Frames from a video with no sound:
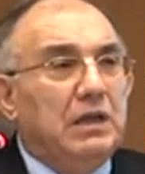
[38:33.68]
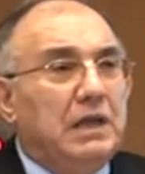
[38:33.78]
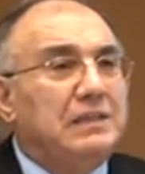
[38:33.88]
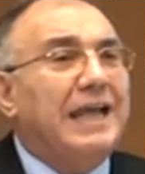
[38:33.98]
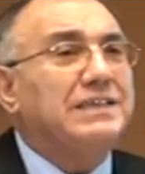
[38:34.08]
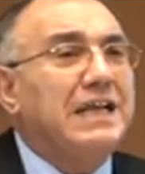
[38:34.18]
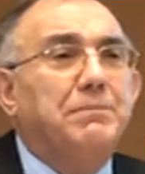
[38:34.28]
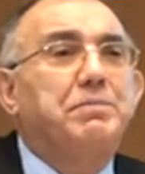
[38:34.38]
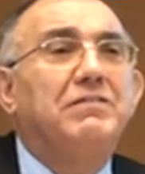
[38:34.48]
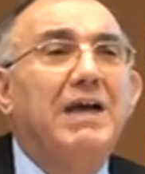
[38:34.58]
It does not
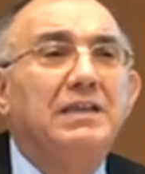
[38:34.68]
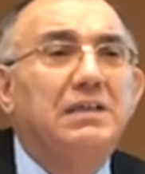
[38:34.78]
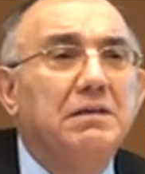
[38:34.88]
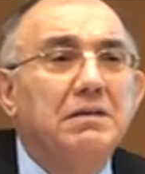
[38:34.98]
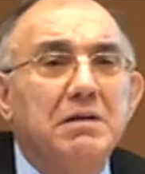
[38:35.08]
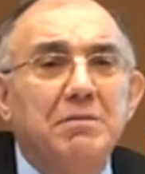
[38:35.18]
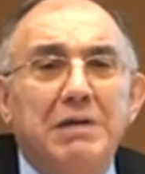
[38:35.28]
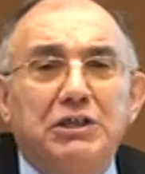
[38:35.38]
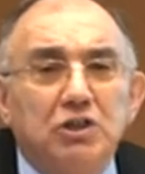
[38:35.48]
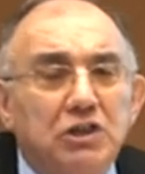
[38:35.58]
prevent
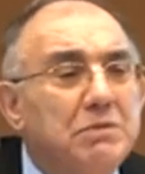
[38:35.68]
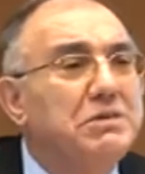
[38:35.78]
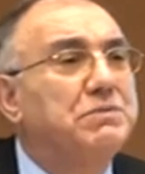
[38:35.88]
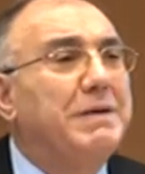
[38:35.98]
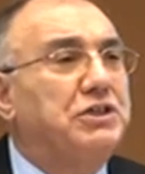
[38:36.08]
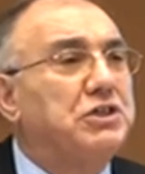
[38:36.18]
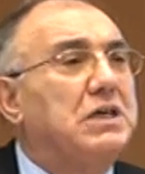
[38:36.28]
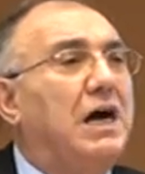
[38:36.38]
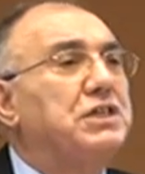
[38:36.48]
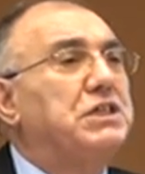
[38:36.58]
maturity mismatches,
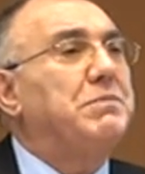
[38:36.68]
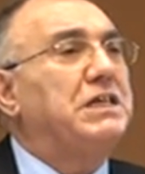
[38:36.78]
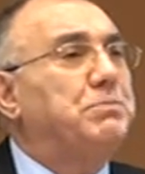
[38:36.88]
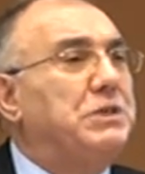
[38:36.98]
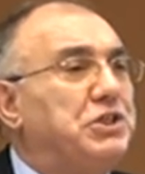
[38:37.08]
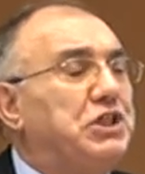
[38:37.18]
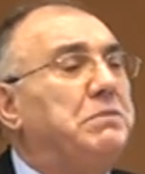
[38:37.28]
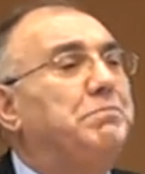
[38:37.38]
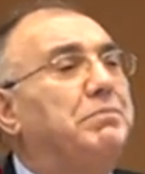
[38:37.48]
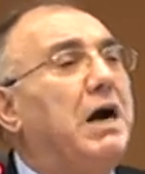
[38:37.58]
currency mismatches
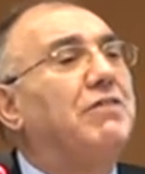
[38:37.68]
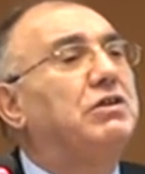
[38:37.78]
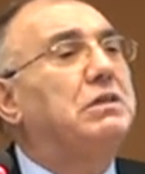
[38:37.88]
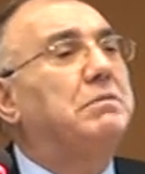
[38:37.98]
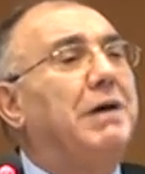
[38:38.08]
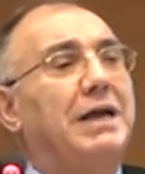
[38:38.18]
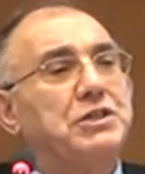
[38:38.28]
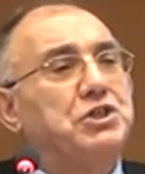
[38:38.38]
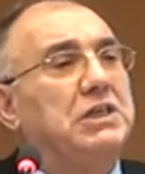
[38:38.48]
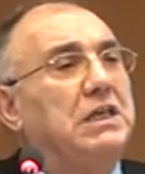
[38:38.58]
in private
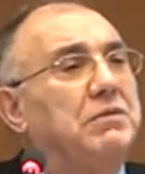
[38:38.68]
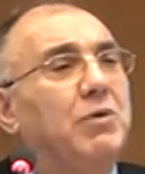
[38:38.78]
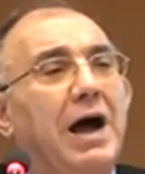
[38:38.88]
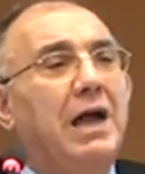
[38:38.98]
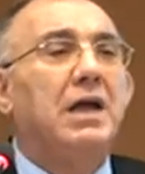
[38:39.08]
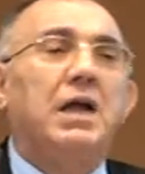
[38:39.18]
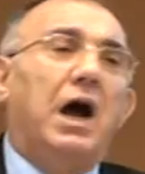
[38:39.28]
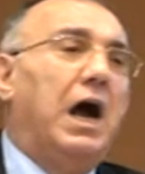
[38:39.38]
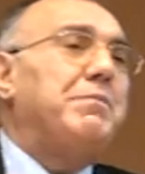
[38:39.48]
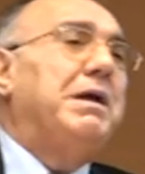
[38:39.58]
balance sheet. Why?
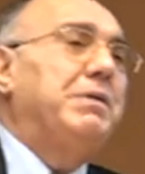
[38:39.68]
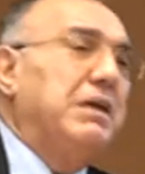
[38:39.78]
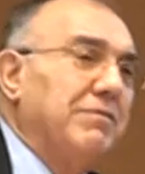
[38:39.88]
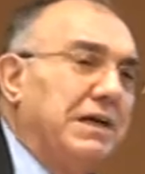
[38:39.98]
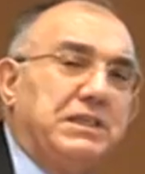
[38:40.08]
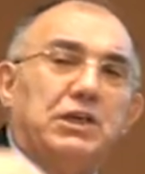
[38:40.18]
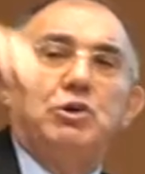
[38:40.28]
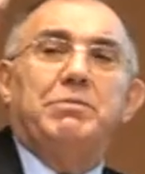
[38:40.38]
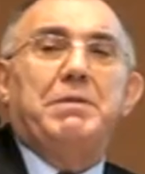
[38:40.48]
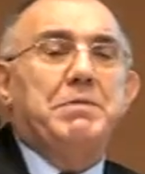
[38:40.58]
I may be investing, you
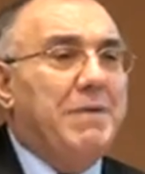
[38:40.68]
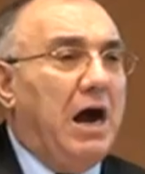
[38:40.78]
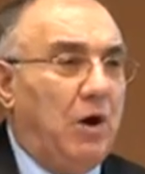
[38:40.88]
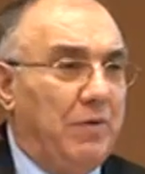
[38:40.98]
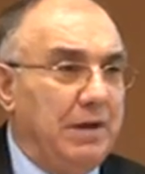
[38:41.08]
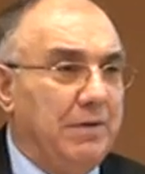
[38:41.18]
may be borrowing.